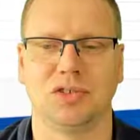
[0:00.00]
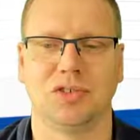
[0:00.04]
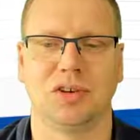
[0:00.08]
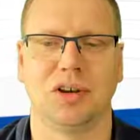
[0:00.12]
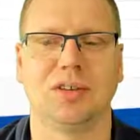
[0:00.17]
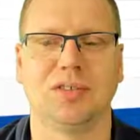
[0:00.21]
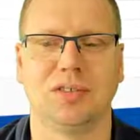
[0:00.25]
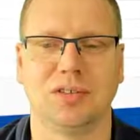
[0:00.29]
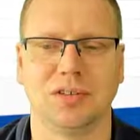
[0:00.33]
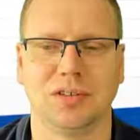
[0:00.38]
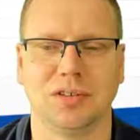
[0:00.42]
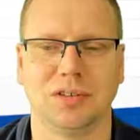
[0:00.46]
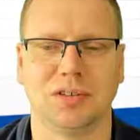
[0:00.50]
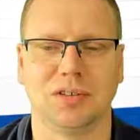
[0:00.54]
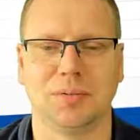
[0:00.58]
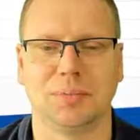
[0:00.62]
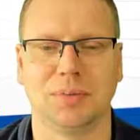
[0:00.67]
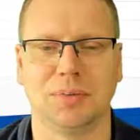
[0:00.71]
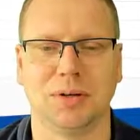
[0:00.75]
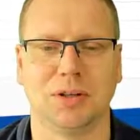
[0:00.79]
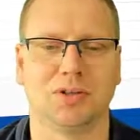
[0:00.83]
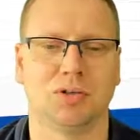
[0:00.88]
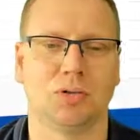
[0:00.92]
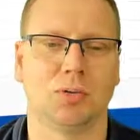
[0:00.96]
change the
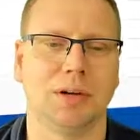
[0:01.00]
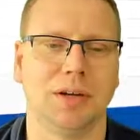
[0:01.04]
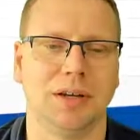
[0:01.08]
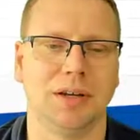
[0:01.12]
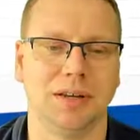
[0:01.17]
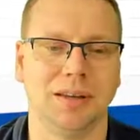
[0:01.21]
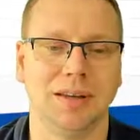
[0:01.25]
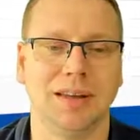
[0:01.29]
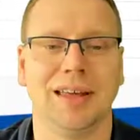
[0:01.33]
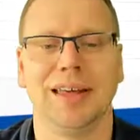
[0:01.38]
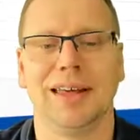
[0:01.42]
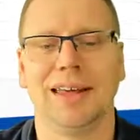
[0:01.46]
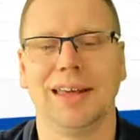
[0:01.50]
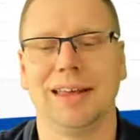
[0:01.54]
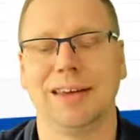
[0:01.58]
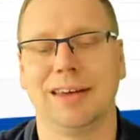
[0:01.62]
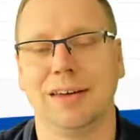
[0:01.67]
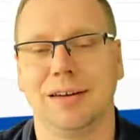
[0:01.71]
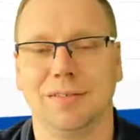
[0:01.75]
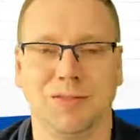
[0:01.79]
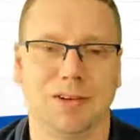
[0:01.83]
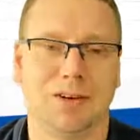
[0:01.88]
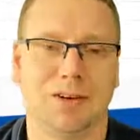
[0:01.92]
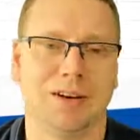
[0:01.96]
between
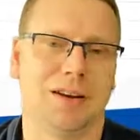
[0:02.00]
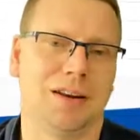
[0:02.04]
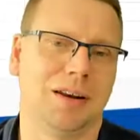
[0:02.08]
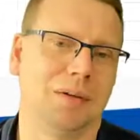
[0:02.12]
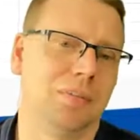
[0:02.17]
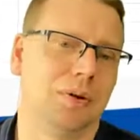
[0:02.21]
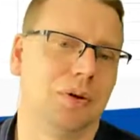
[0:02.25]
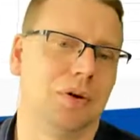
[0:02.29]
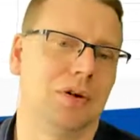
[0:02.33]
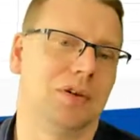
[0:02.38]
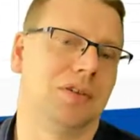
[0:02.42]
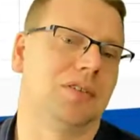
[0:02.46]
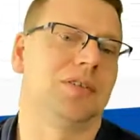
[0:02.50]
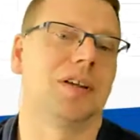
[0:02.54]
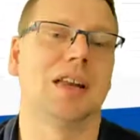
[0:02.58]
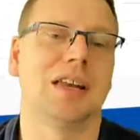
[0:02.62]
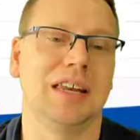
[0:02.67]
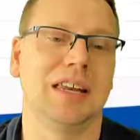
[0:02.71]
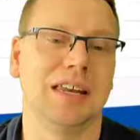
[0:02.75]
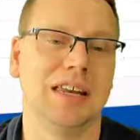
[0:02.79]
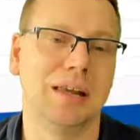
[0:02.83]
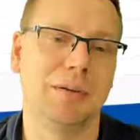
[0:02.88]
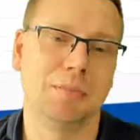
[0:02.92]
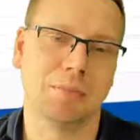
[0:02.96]
different endpoints
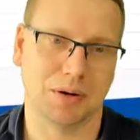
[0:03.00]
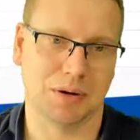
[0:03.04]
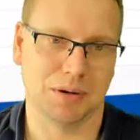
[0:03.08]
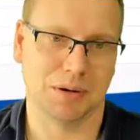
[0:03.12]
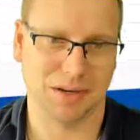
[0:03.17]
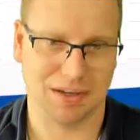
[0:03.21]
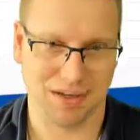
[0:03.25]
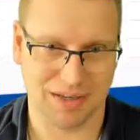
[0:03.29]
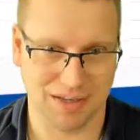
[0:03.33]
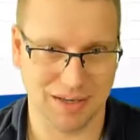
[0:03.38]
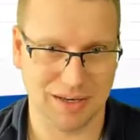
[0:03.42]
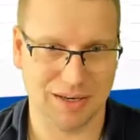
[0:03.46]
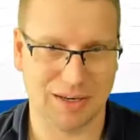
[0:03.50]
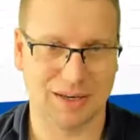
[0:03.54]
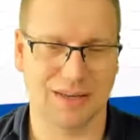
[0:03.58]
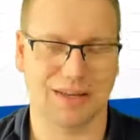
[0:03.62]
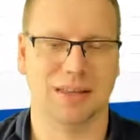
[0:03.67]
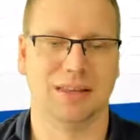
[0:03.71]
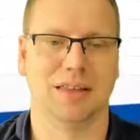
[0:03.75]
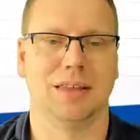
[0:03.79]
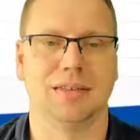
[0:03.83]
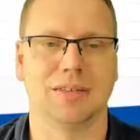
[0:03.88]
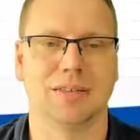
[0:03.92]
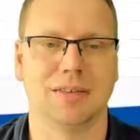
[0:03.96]
ID, but it
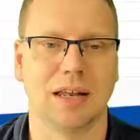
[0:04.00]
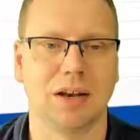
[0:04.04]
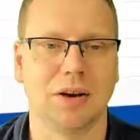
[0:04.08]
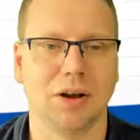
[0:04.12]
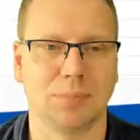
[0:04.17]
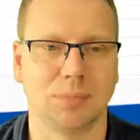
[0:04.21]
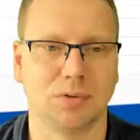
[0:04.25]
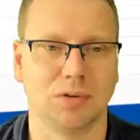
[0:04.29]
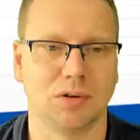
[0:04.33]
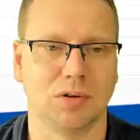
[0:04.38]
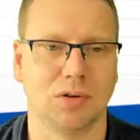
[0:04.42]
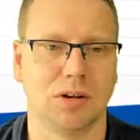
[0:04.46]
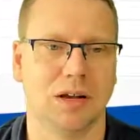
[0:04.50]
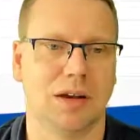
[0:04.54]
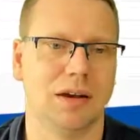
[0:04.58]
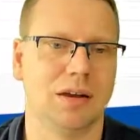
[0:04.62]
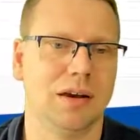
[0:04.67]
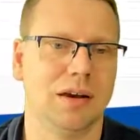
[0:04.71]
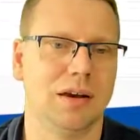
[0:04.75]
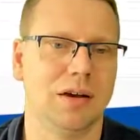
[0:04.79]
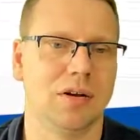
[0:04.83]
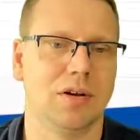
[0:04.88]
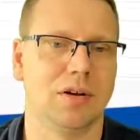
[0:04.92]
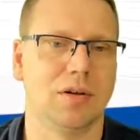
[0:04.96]
is an option,
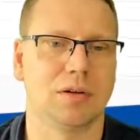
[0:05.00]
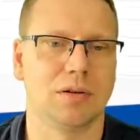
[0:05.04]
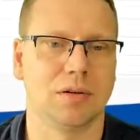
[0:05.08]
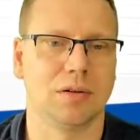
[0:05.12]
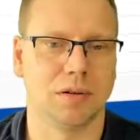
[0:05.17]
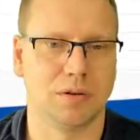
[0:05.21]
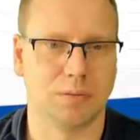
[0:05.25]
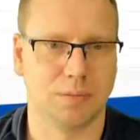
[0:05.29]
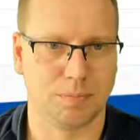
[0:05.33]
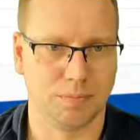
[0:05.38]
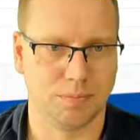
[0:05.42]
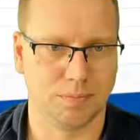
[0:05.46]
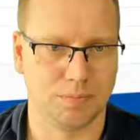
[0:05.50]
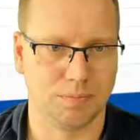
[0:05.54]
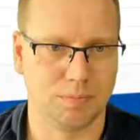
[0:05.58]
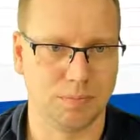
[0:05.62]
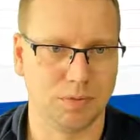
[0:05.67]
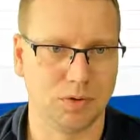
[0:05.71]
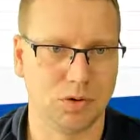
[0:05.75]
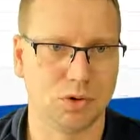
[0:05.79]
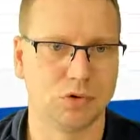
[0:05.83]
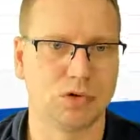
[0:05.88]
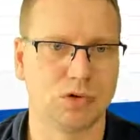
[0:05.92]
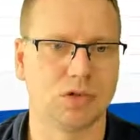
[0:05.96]
and here it
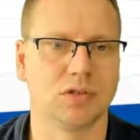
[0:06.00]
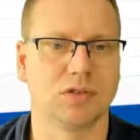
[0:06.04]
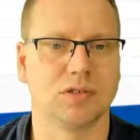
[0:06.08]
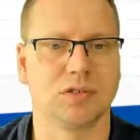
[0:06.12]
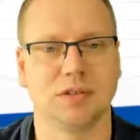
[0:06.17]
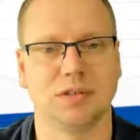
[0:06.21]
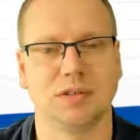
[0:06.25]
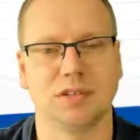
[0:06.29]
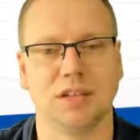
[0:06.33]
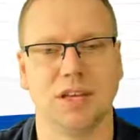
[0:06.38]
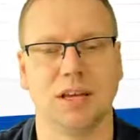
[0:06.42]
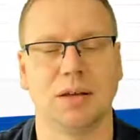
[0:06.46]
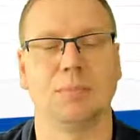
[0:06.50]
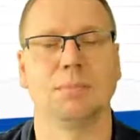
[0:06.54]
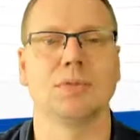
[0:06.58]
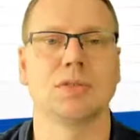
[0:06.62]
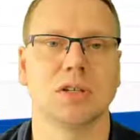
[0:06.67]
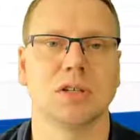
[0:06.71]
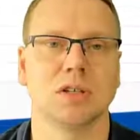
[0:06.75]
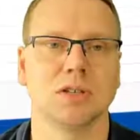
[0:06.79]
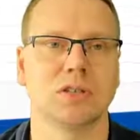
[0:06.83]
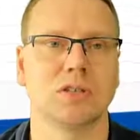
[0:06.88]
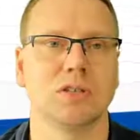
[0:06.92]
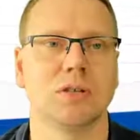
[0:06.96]
uses the same
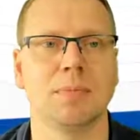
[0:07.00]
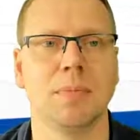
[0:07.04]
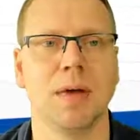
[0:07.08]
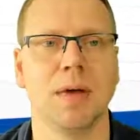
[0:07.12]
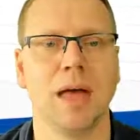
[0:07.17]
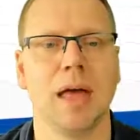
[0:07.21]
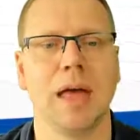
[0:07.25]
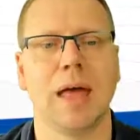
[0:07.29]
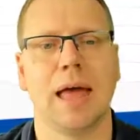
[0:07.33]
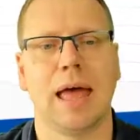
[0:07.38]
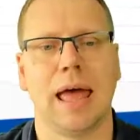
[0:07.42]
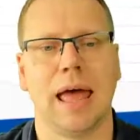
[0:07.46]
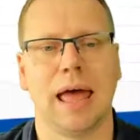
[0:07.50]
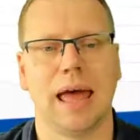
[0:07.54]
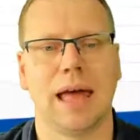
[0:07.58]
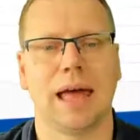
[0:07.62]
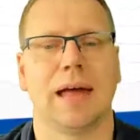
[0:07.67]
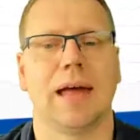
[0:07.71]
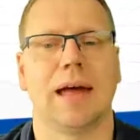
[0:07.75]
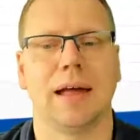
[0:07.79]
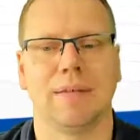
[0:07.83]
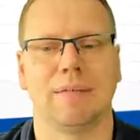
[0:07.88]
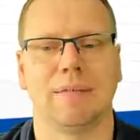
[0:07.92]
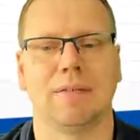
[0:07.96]
system,
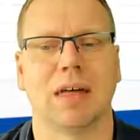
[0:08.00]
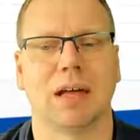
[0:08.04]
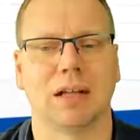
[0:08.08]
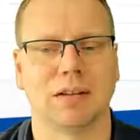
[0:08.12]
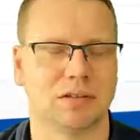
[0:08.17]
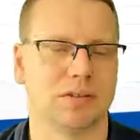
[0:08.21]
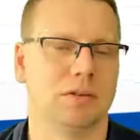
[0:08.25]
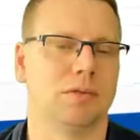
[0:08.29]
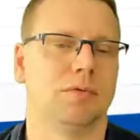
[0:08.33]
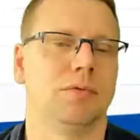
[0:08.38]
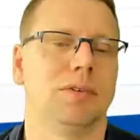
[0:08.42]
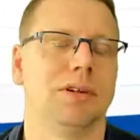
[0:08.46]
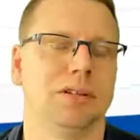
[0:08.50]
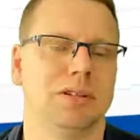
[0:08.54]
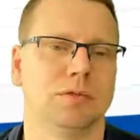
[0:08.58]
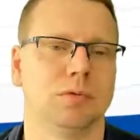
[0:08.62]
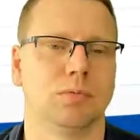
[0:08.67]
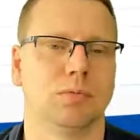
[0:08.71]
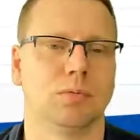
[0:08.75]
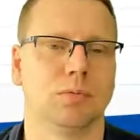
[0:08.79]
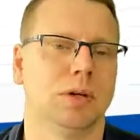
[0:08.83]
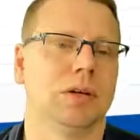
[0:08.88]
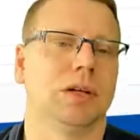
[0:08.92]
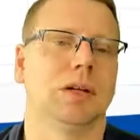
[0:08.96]
and that's the
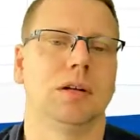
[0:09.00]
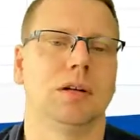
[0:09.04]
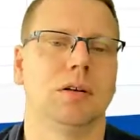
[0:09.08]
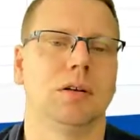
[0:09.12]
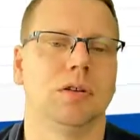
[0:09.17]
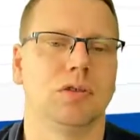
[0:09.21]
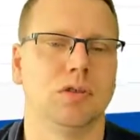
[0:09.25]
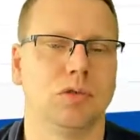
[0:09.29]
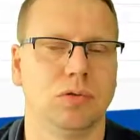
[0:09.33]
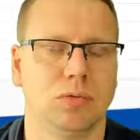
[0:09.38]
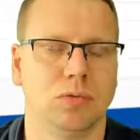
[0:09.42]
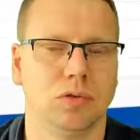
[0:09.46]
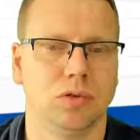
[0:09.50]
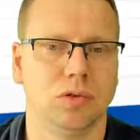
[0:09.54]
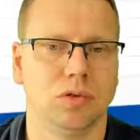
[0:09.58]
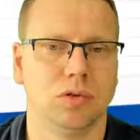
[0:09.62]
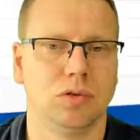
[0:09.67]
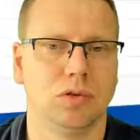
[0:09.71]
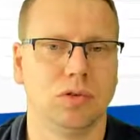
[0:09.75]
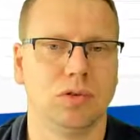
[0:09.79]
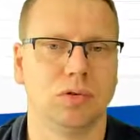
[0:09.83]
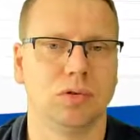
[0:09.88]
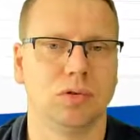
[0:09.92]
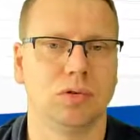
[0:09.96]
reason we needed to
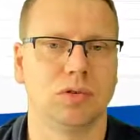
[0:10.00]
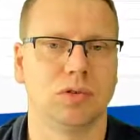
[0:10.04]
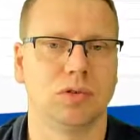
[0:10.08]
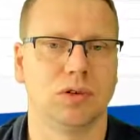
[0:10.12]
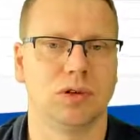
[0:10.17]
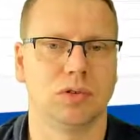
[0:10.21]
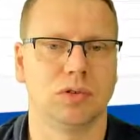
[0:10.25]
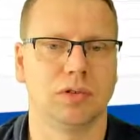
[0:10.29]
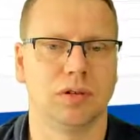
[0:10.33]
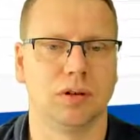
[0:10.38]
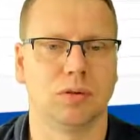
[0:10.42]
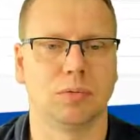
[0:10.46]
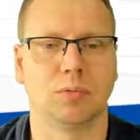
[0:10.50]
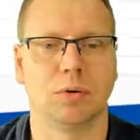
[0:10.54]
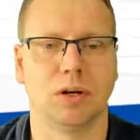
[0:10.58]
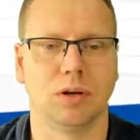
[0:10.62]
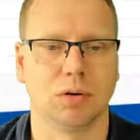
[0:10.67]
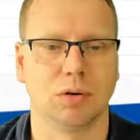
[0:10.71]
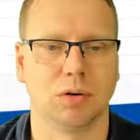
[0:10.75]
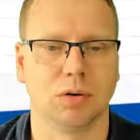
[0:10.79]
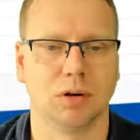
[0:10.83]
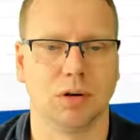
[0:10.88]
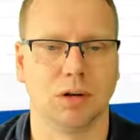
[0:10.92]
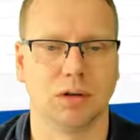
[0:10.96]
use this, and we
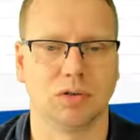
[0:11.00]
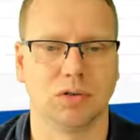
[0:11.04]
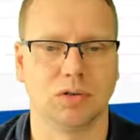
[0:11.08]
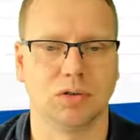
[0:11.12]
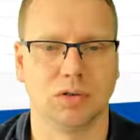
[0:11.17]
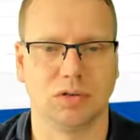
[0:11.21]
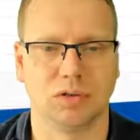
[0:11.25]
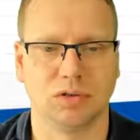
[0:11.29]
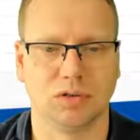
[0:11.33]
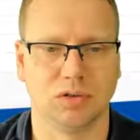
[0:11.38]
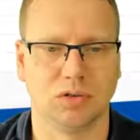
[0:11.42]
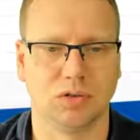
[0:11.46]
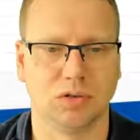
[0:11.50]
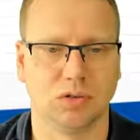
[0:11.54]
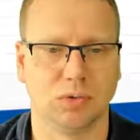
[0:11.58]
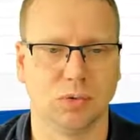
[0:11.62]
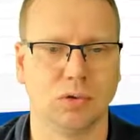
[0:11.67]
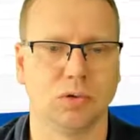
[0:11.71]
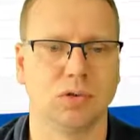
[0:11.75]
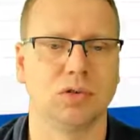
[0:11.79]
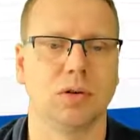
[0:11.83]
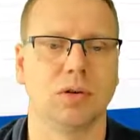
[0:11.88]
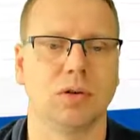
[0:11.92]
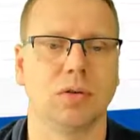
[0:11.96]
could not just
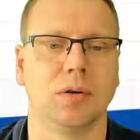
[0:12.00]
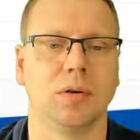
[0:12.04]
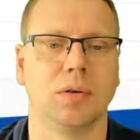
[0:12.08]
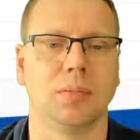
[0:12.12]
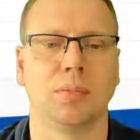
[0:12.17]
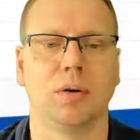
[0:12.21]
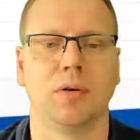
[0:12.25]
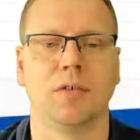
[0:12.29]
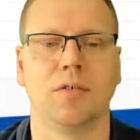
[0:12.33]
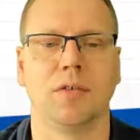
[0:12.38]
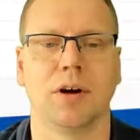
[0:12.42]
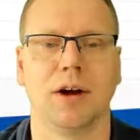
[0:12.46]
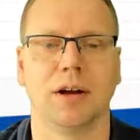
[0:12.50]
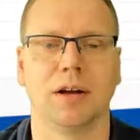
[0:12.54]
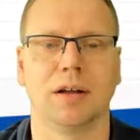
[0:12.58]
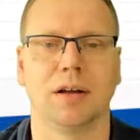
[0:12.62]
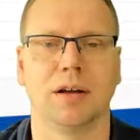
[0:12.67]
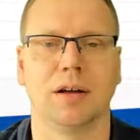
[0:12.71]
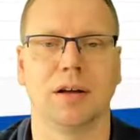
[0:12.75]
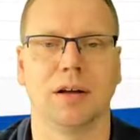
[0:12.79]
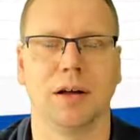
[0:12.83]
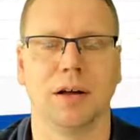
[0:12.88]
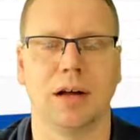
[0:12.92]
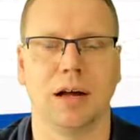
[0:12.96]
use the
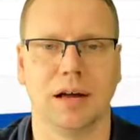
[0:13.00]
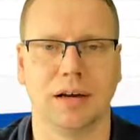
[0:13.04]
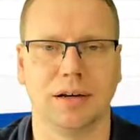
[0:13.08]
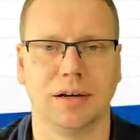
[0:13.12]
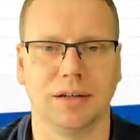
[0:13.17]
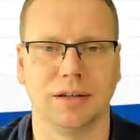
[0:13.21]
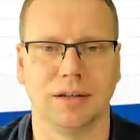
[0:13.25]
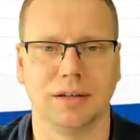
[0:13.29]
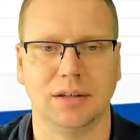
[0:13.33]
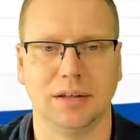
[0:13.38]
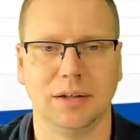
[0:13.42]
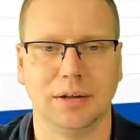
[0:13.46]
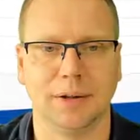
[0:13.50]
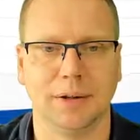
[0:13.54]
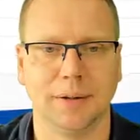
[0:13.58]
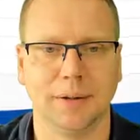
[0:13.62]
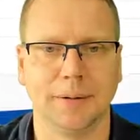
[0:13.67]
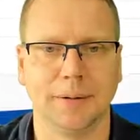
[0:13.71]
provider ID.